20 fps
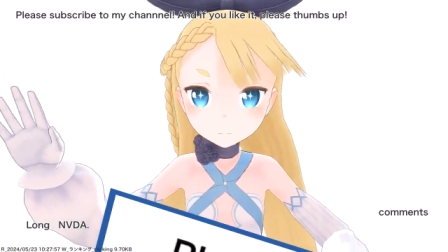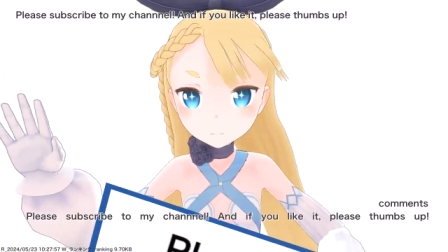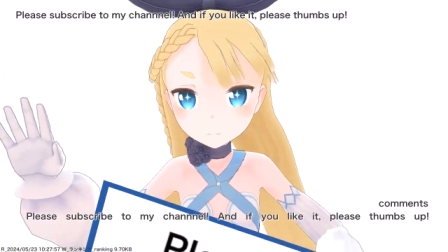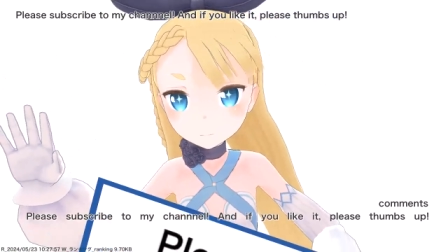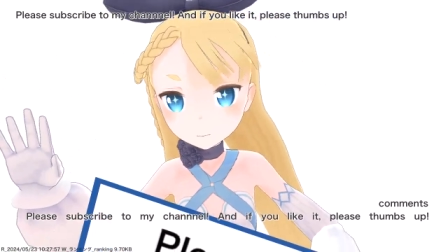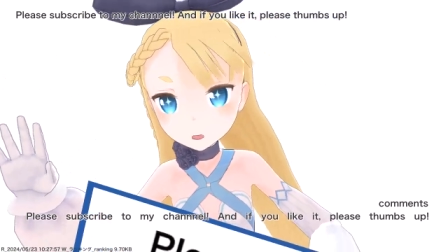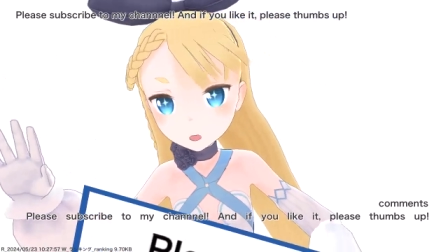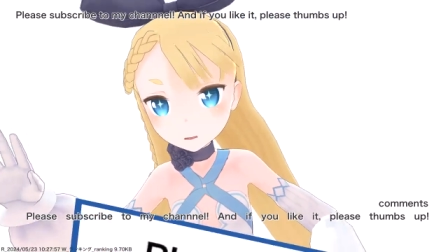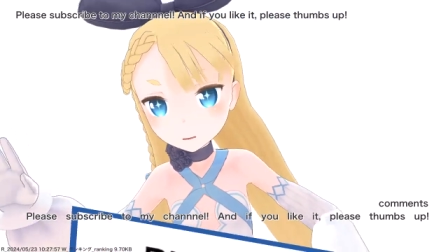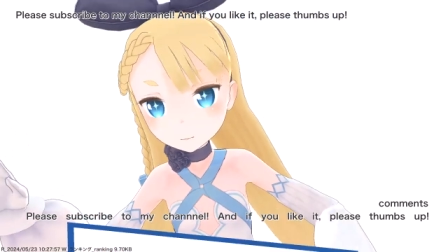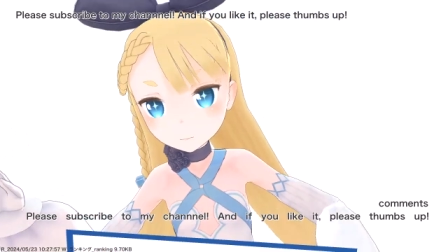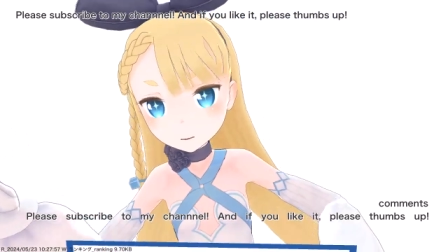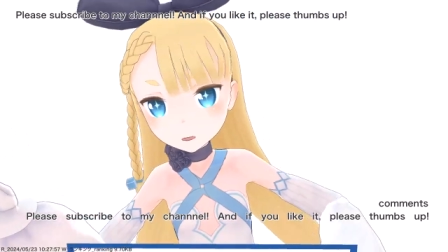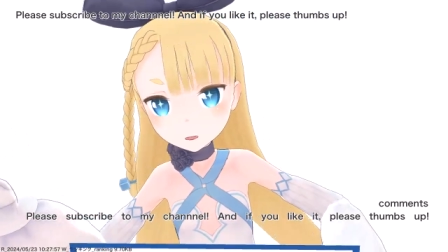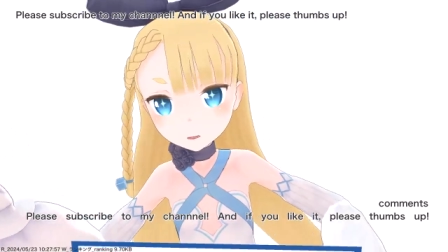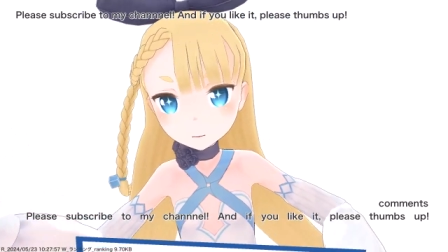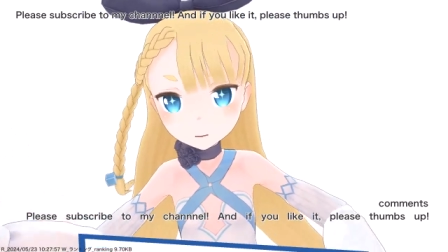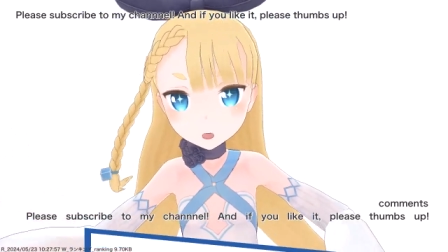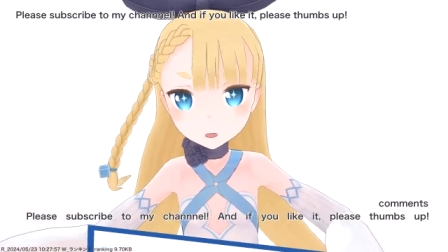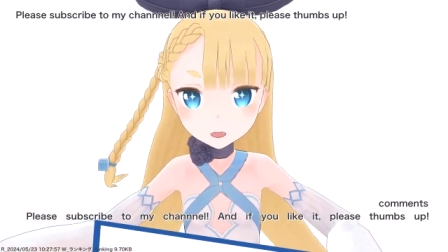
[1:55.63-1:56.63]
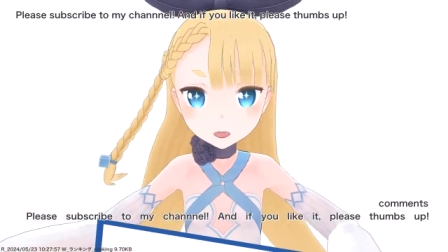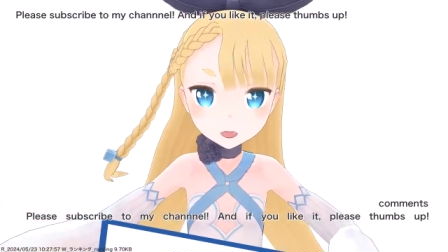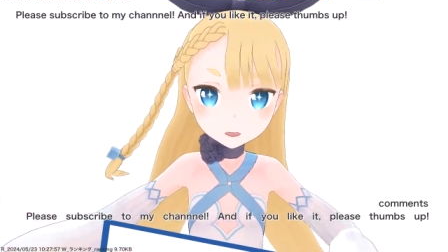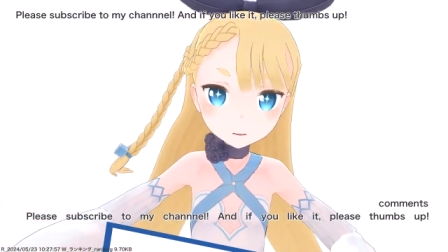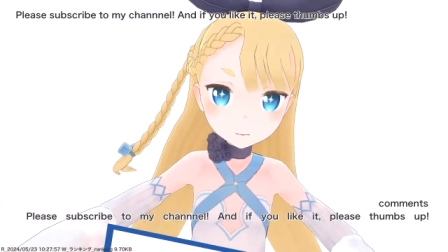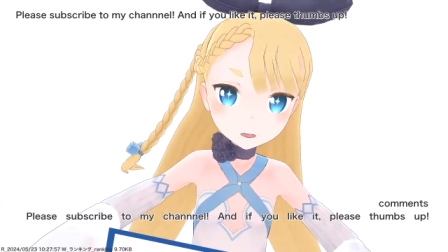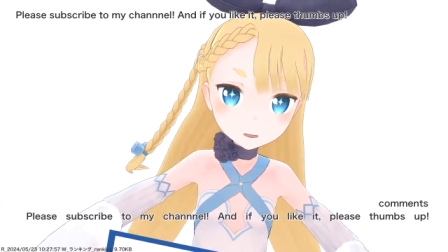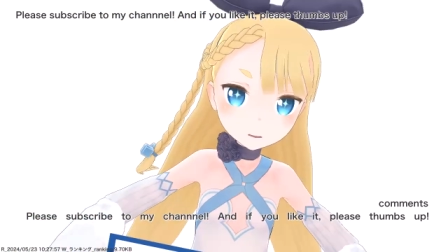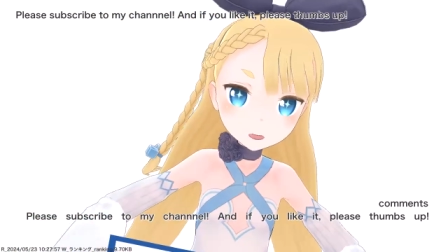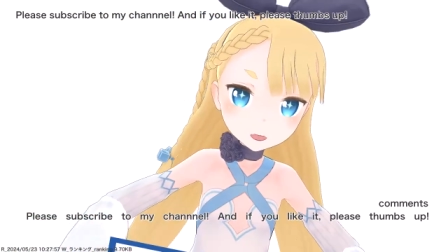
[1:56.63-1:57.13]
Please subscribe
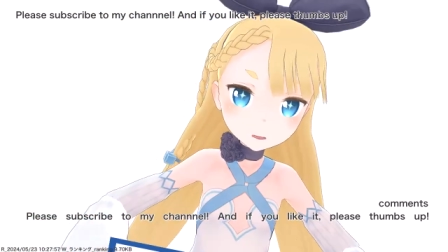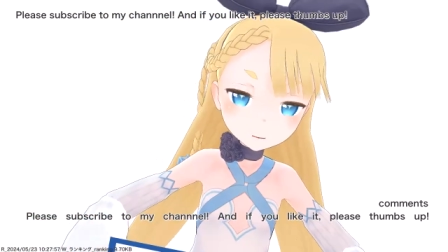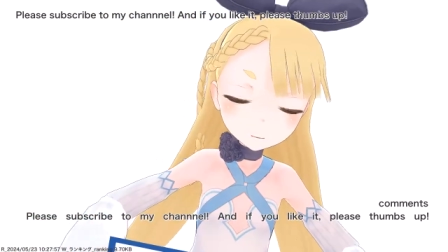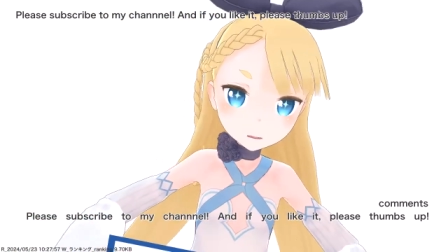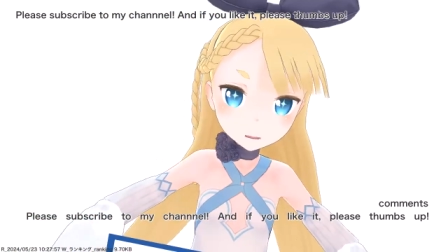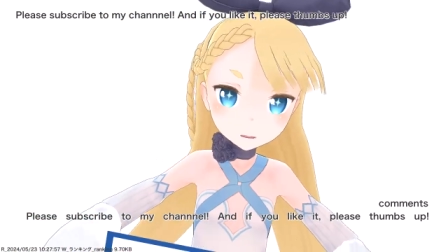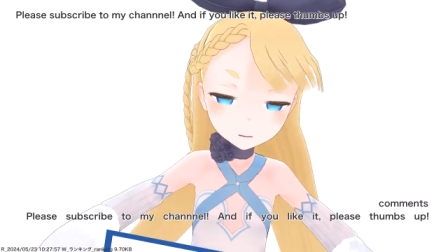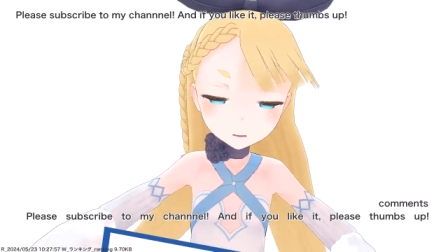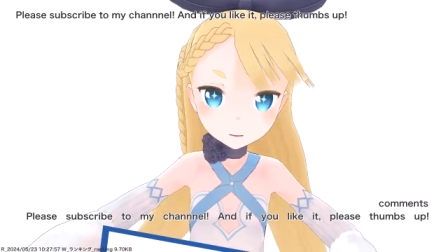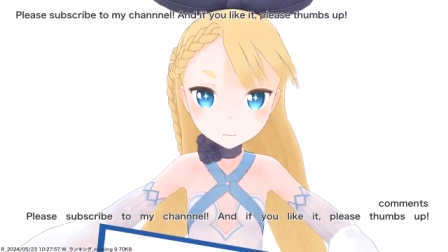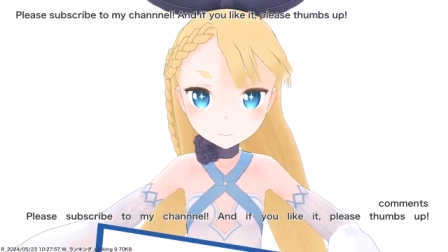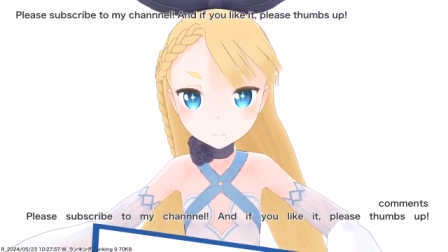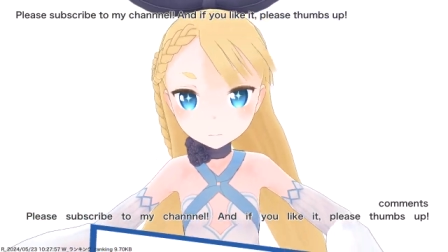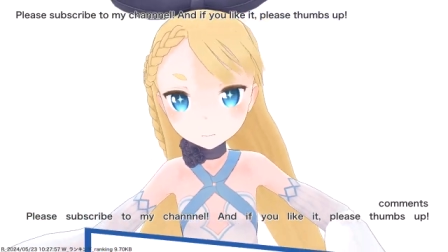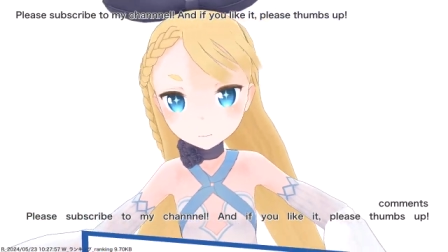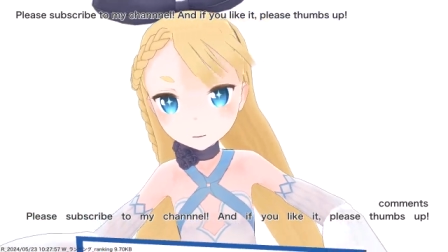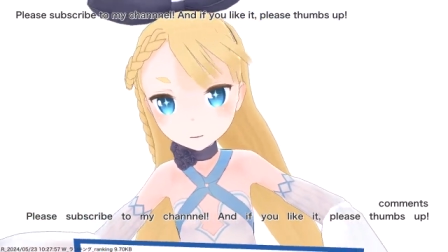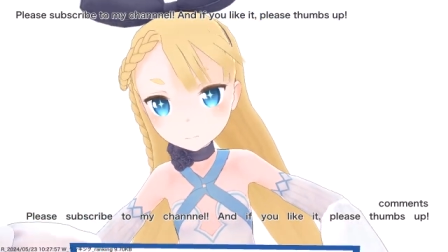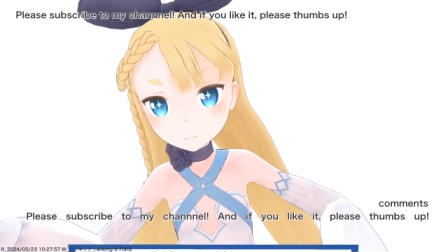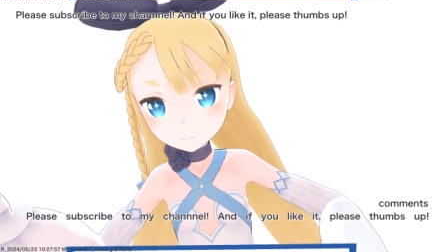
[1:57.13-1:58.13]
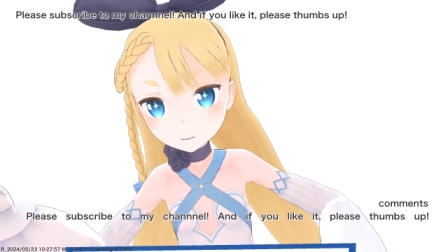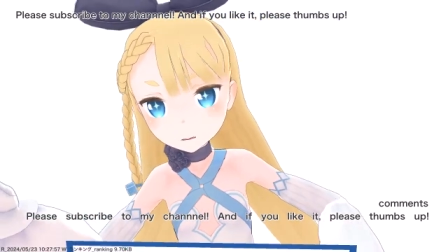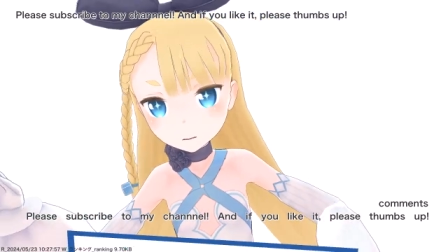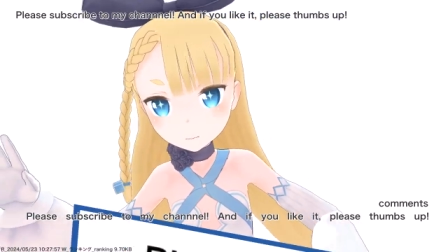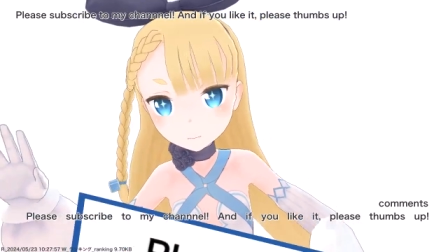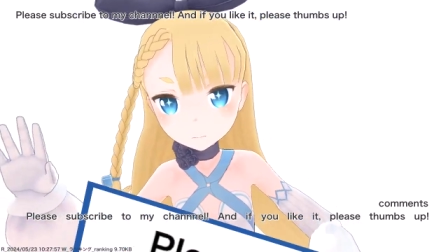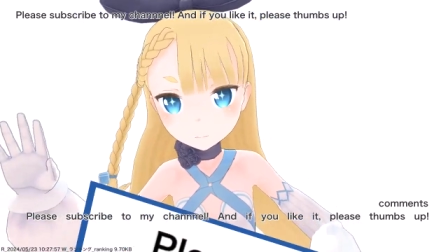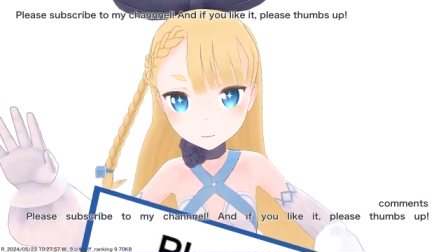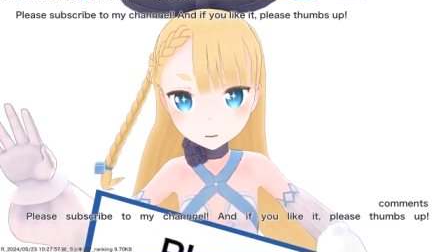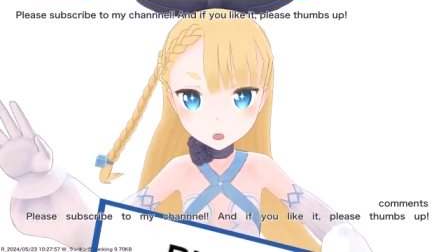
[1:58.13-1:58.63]
to my channel. And
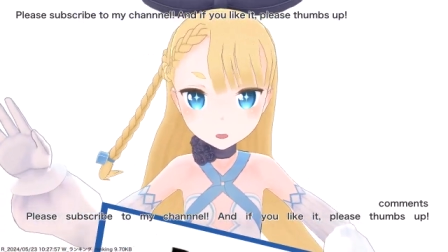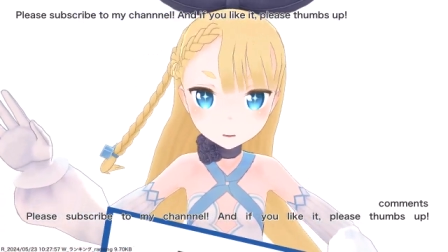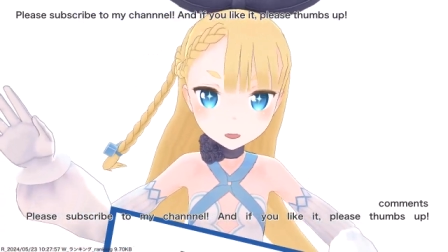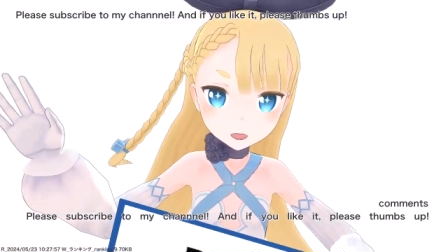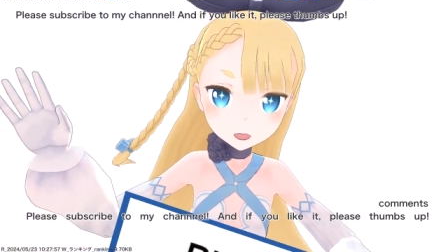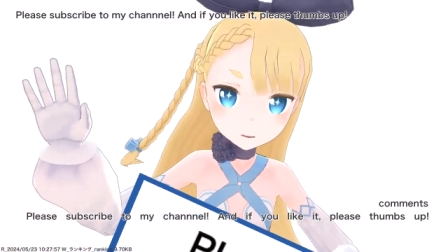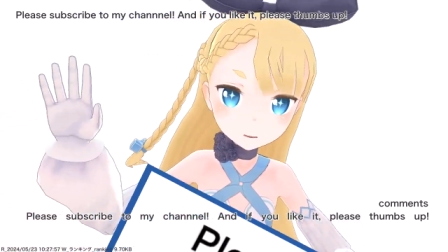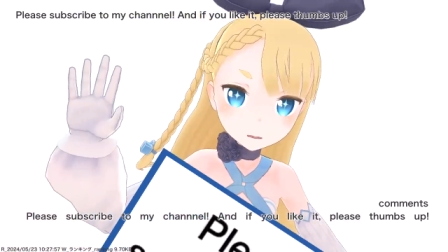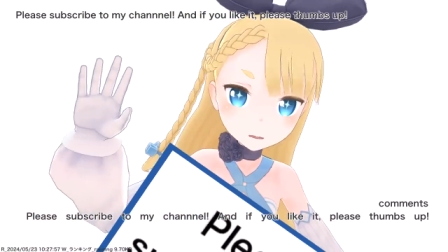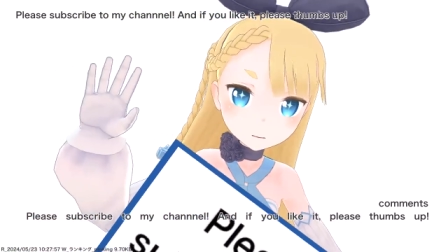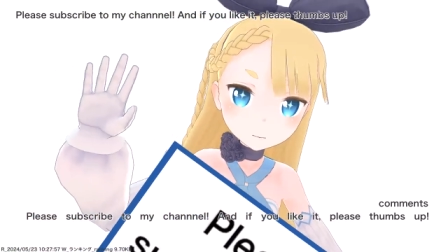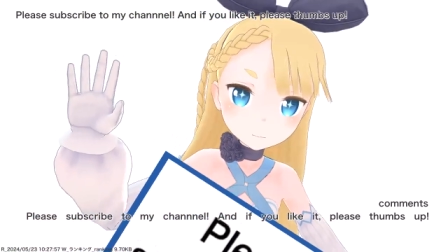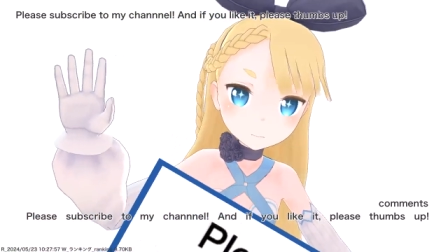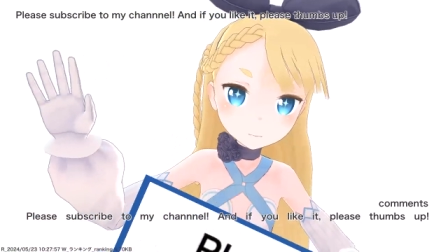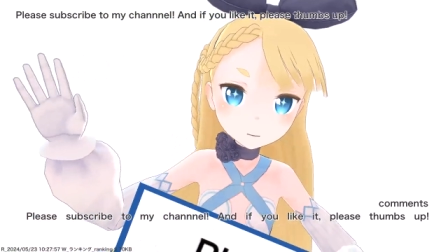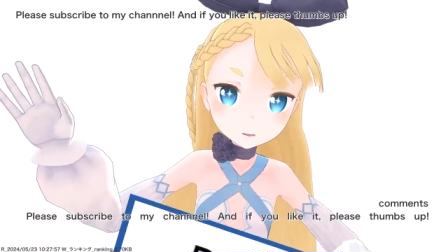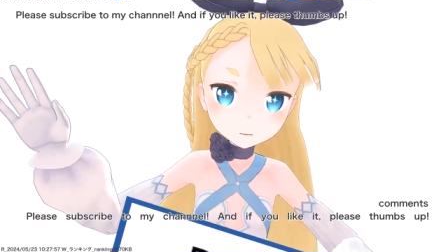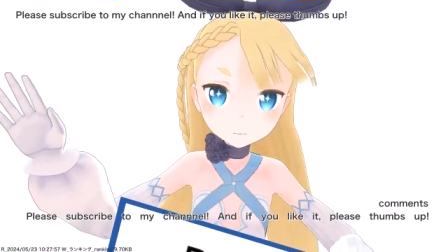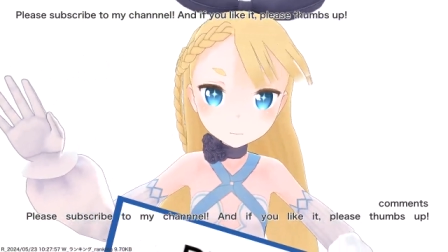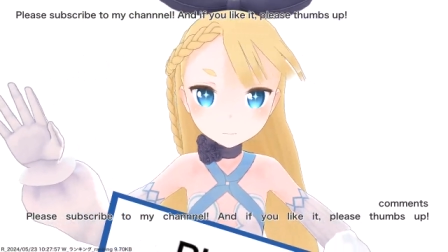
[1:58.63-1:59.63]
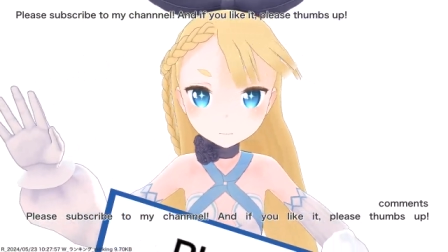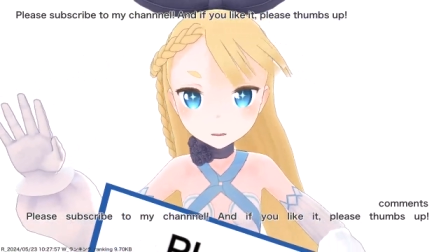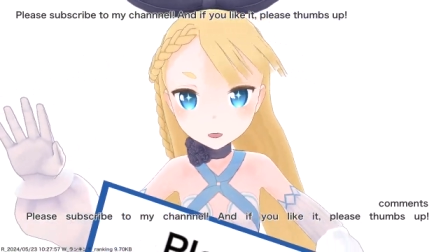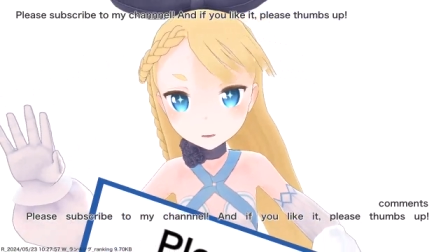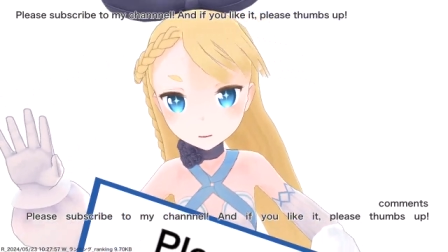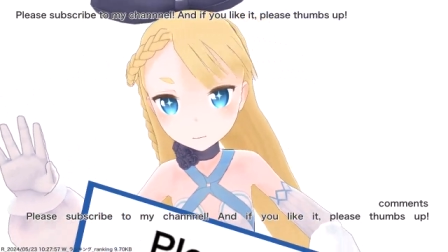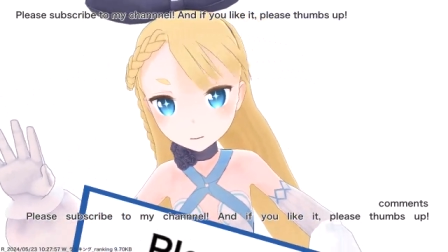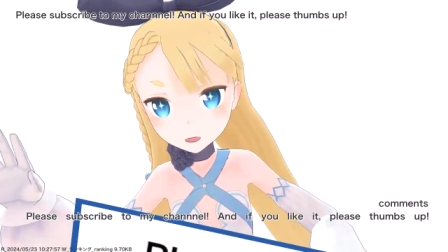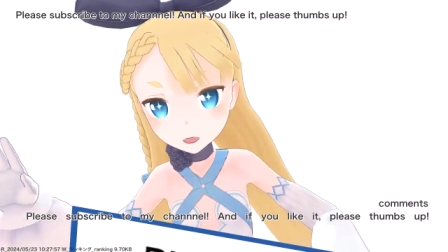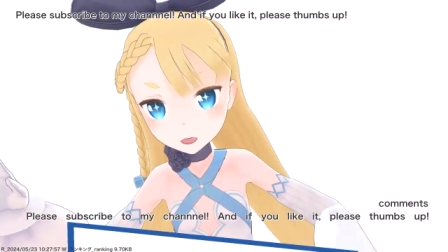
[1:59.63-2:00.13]
if you like it, please
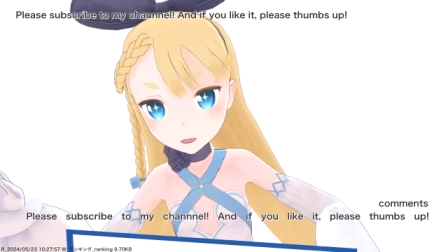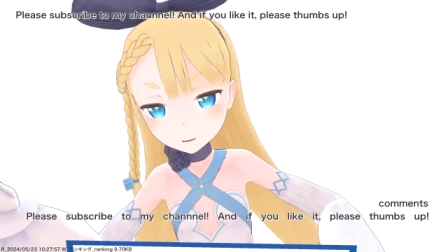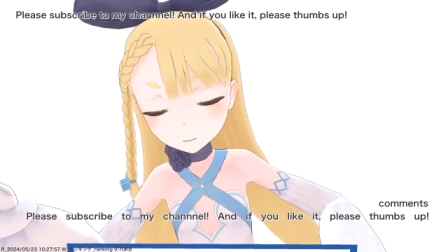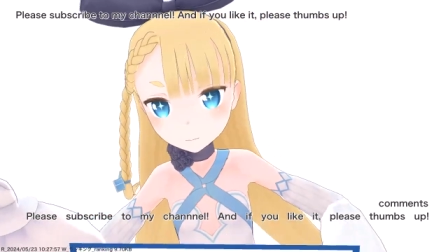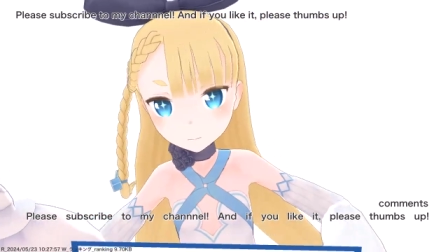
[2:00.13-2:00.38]
thumbs up.